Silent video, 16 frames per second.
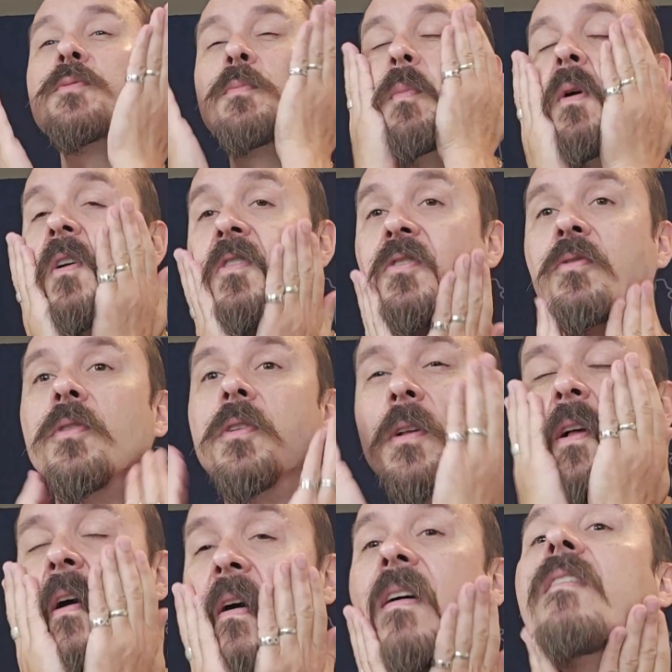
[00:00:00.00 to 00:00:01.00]
Marshal,
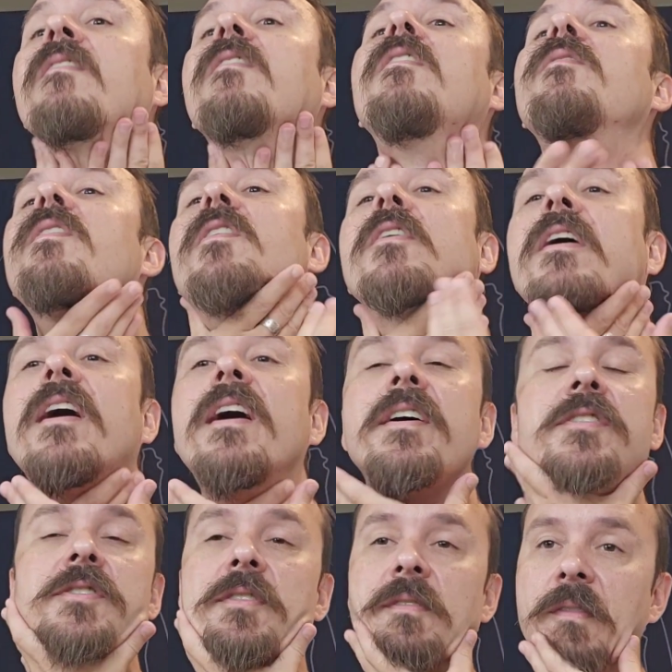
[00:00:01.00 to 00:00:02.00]
of all
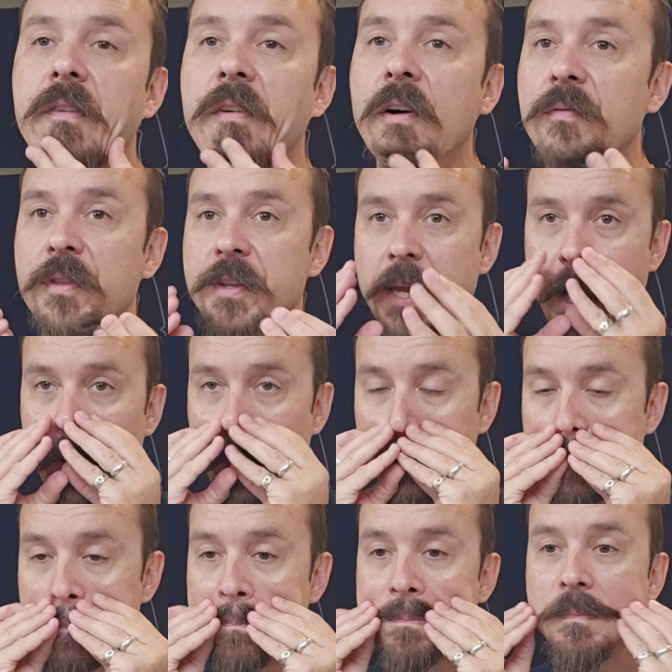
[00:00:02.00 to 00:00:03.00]
guys, of the town,
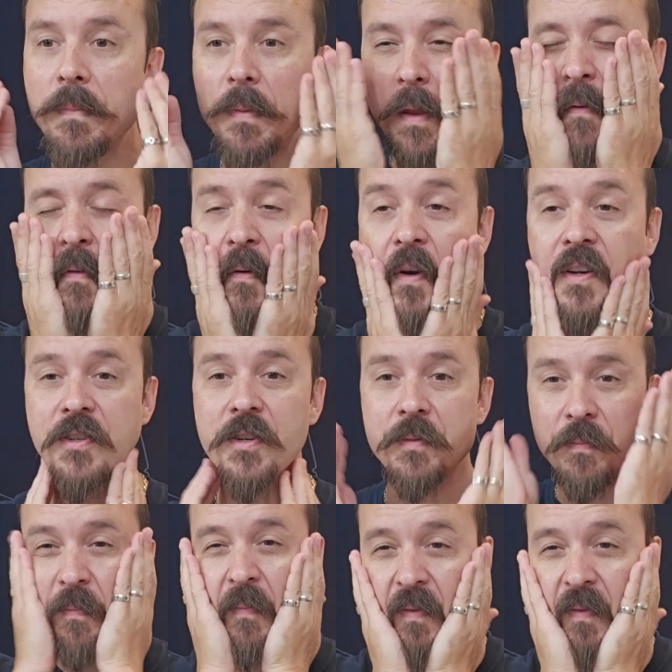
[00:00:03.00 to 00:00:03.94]
of the region,